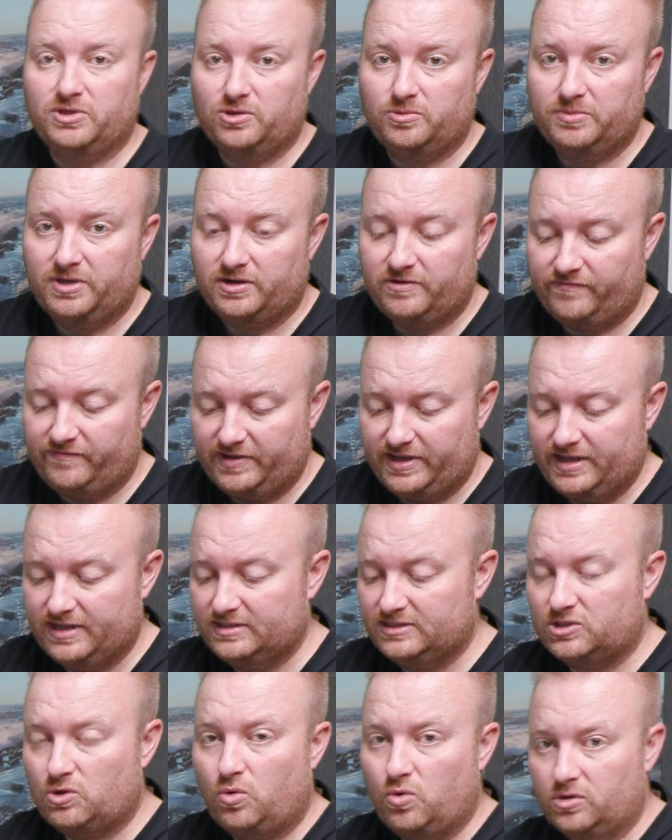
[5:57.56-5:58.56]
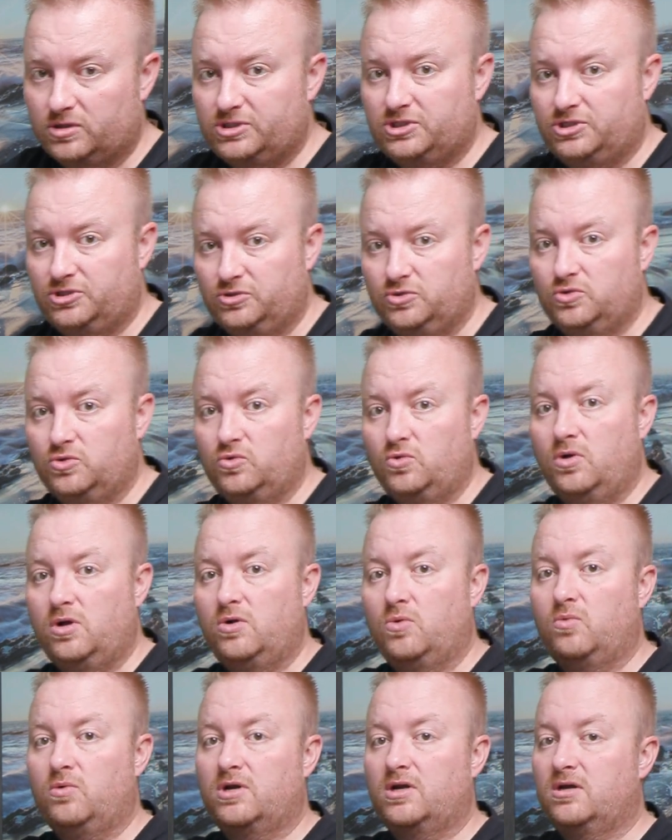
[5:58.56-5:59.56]
millimeter fans or 2
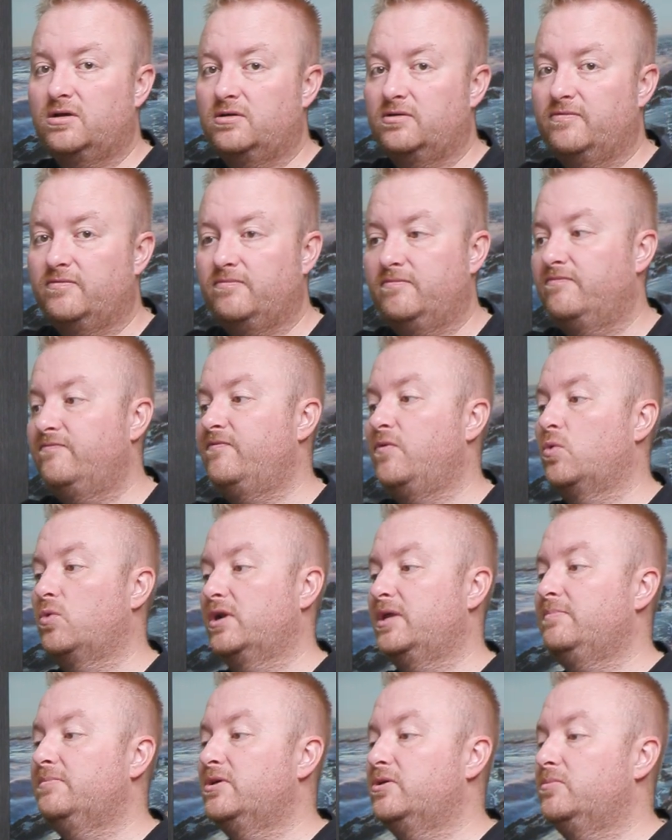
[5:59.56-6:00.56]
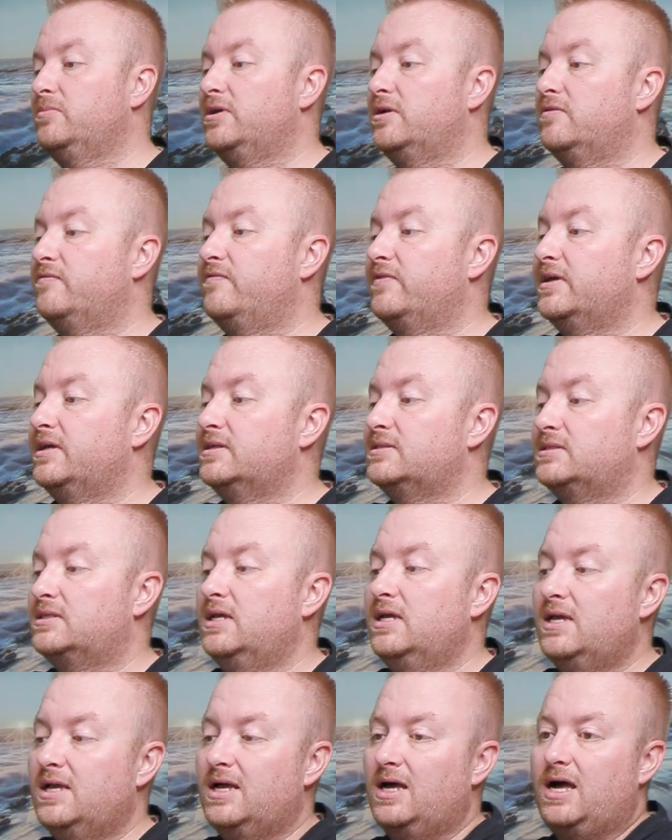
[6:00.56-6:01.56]
140 millimeter fans
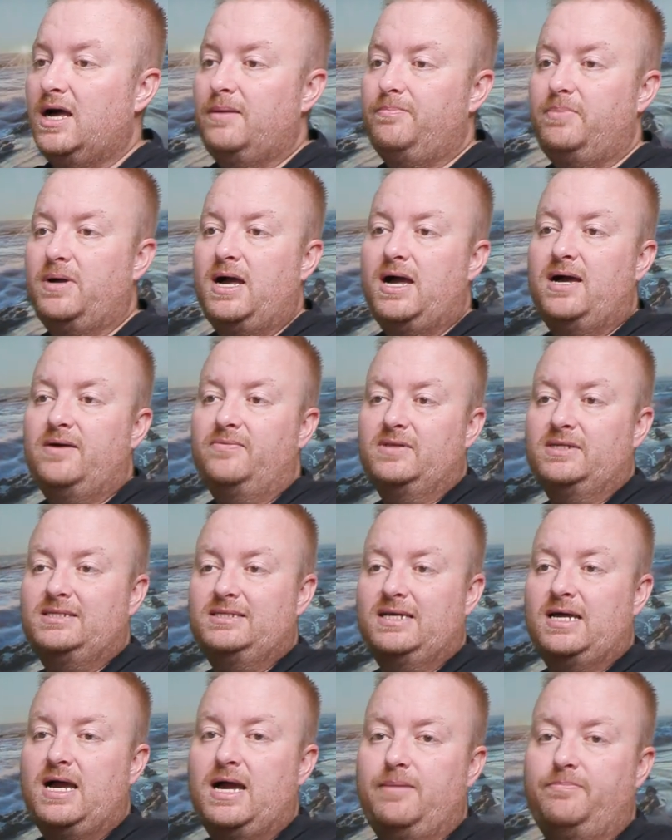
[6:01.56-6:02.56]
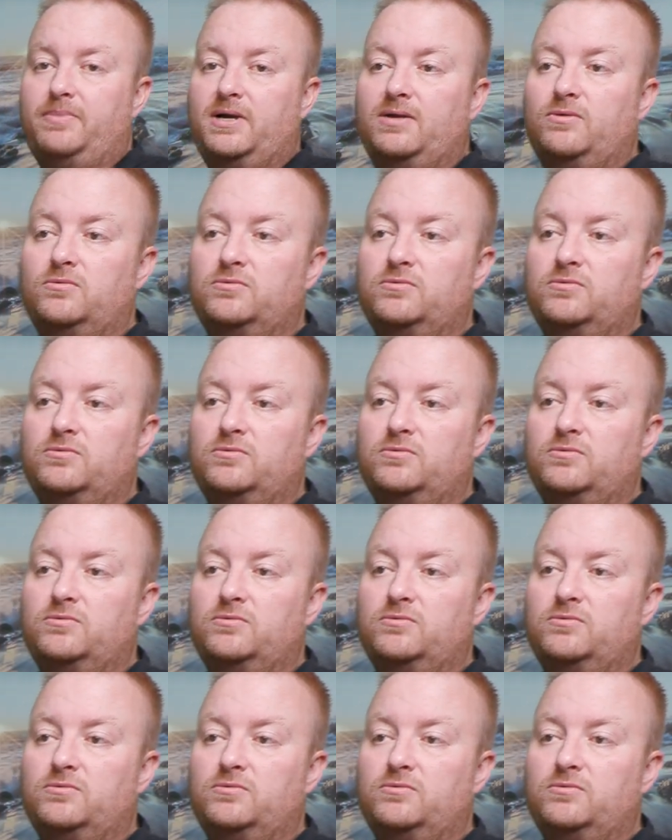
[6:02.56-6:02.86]
up on the top. I